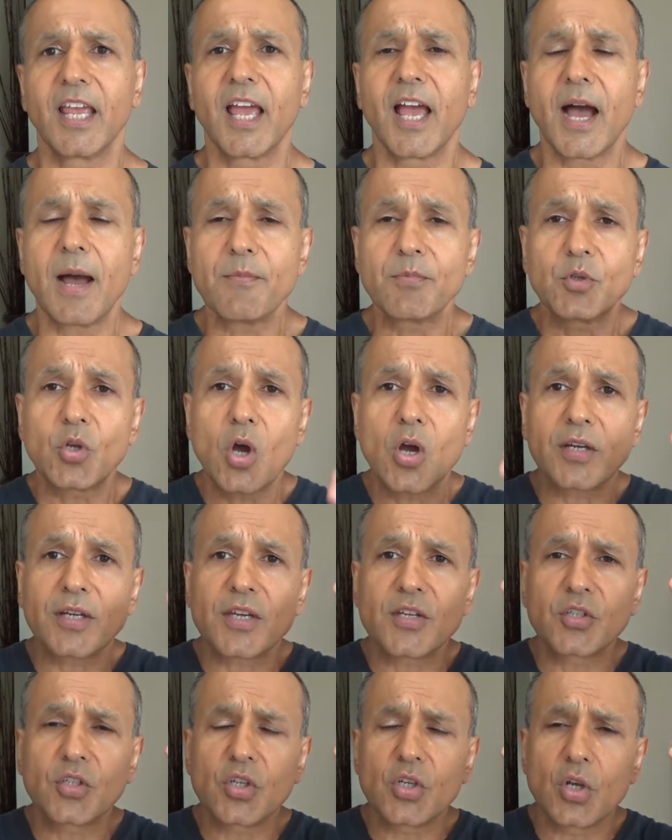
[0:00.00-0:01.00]
I'm
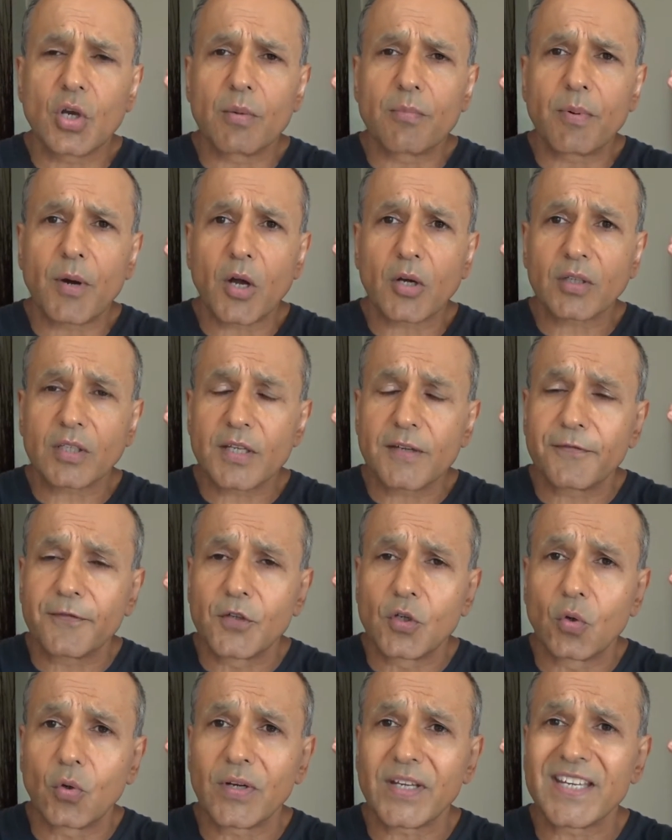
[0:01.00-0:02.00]
talking to you about if
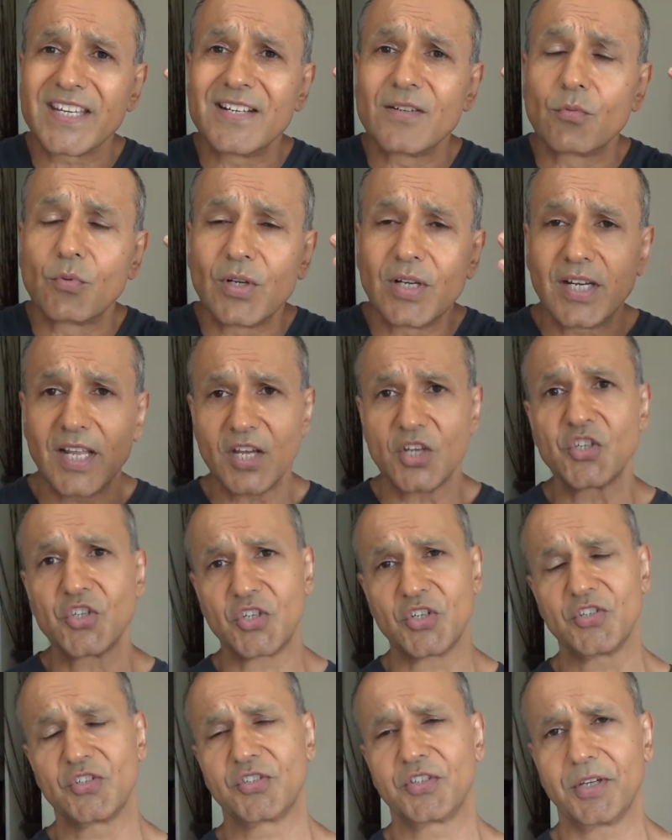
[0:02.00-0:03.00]
you're in
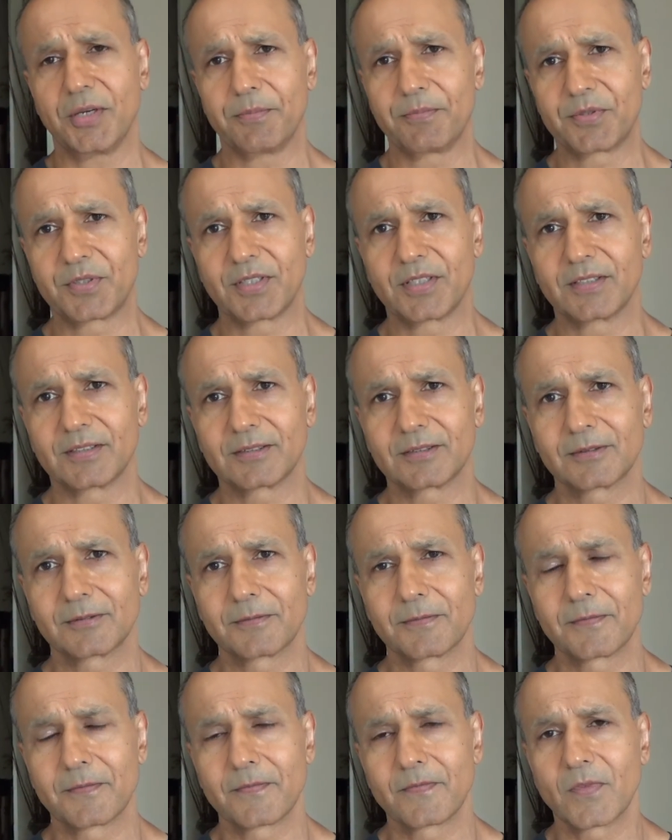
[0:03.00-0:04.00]
relationships.
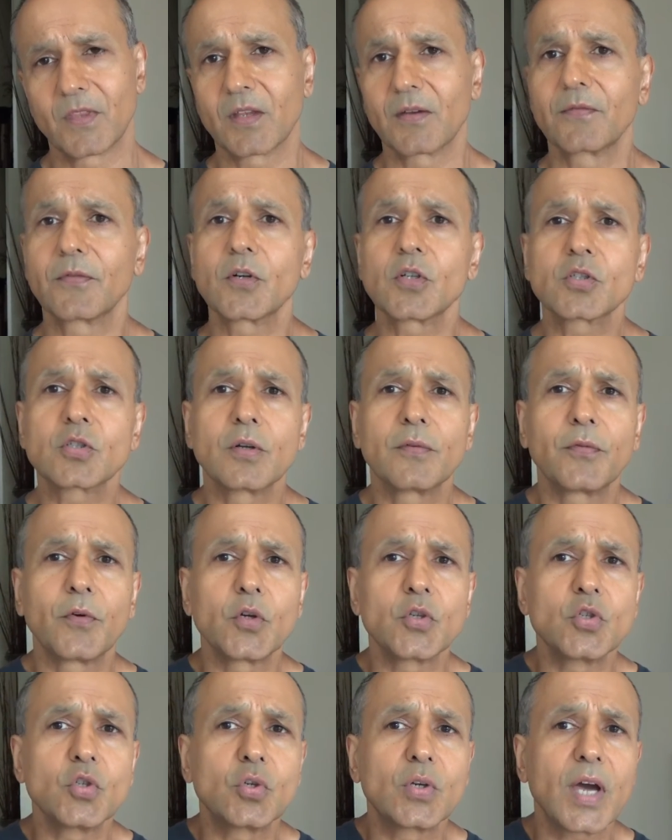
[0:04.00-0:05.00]
First of
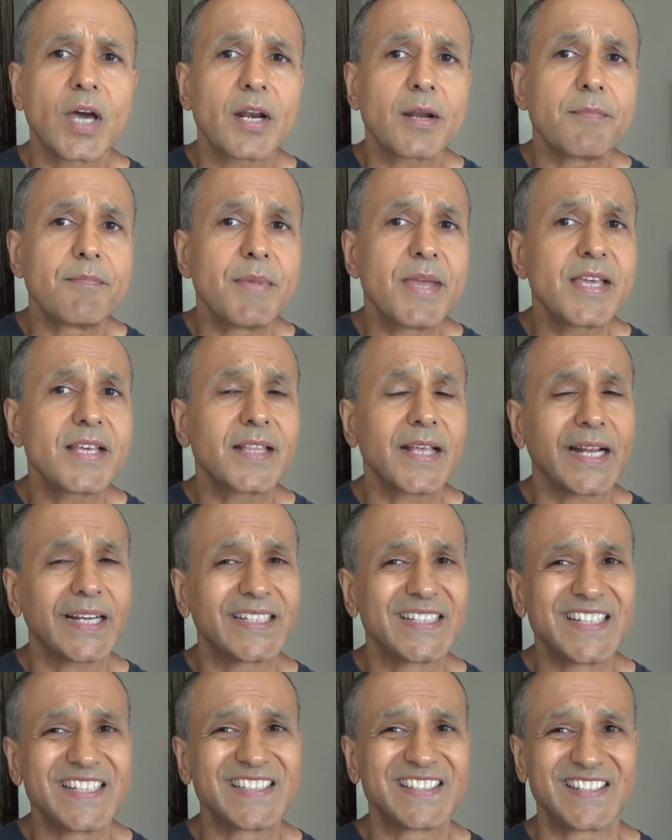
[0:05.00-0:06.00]
all, you gotta make
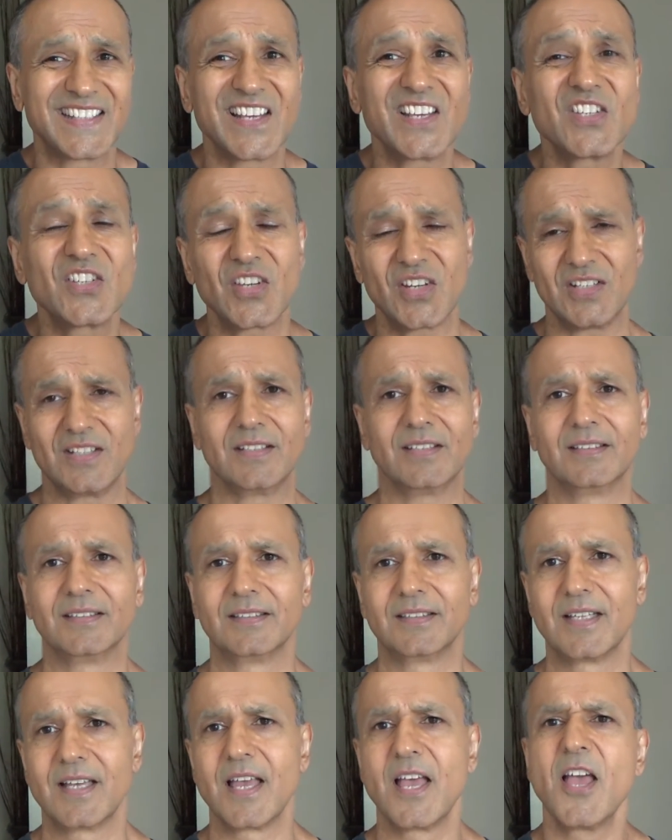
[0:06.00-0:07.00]
that decision.
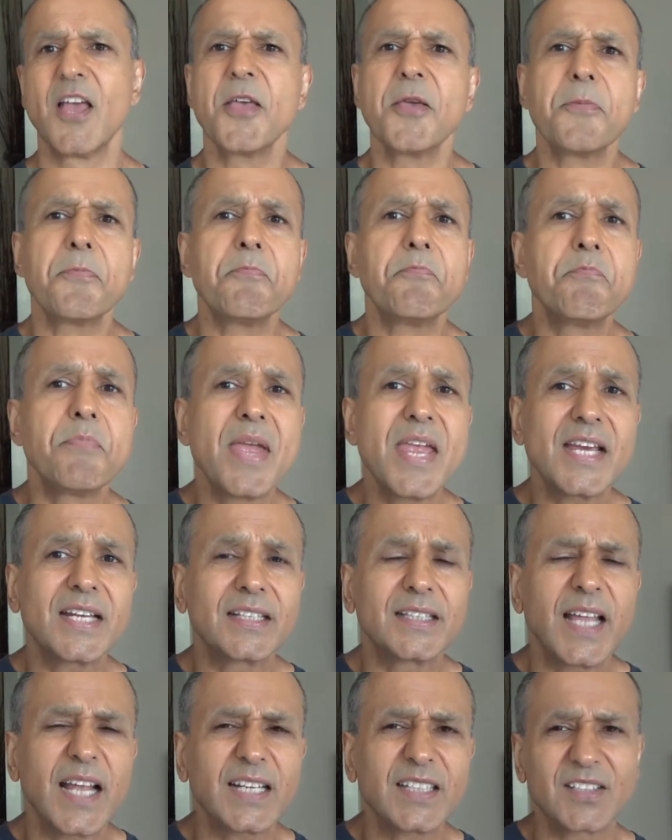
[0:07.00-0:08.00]

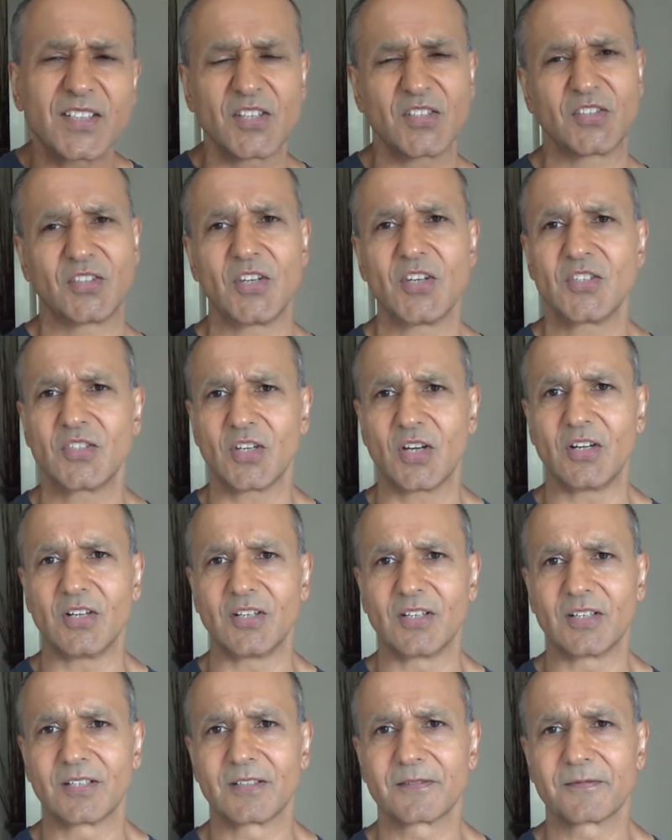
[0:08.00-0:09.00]
Make that decision.
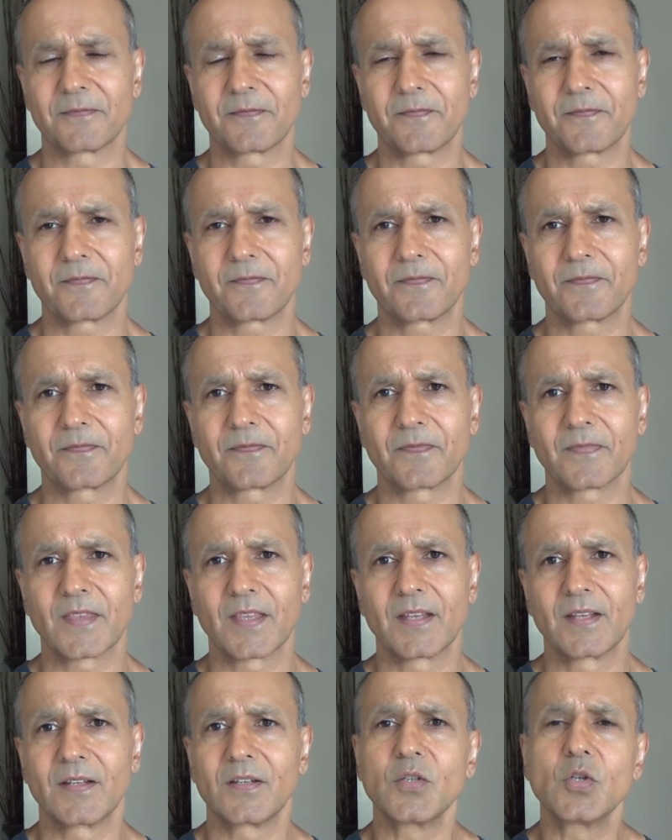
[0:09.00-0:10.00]

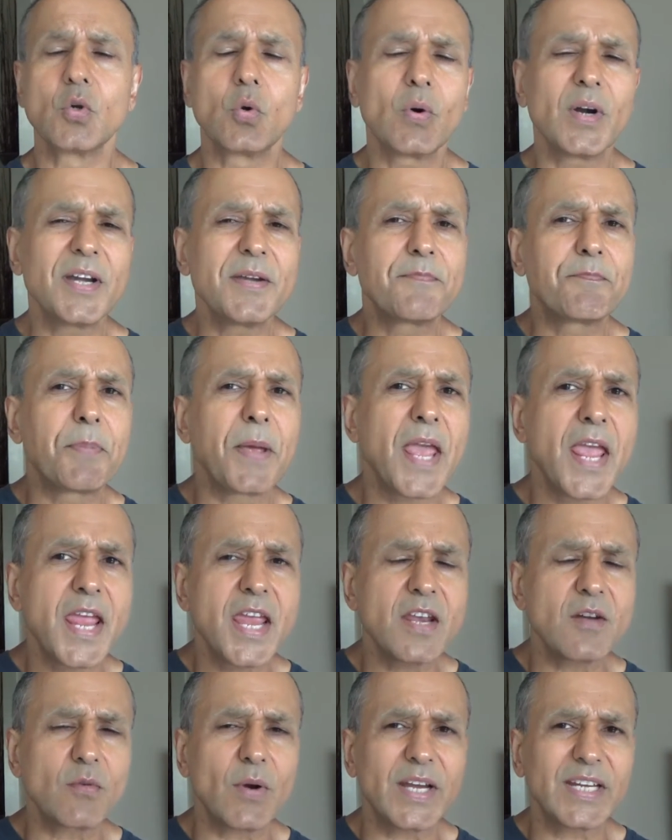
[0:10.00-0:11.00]
You're in
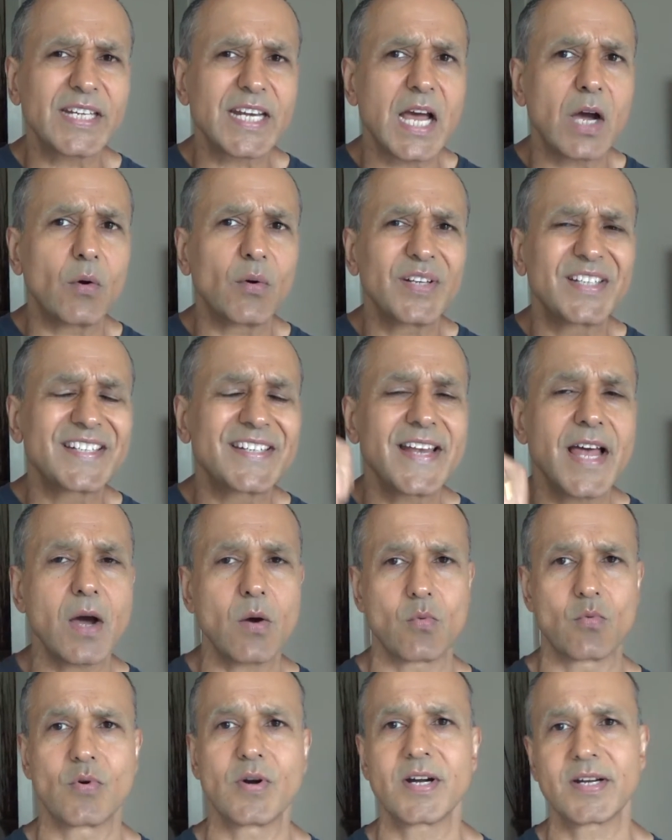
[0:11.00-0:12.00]
pain right now. It's
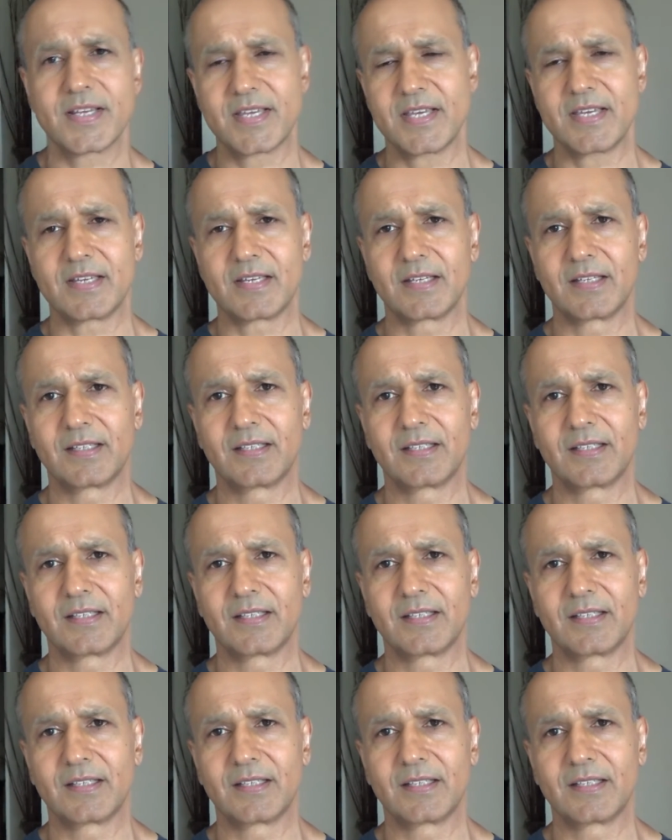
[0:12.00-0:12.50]
not working.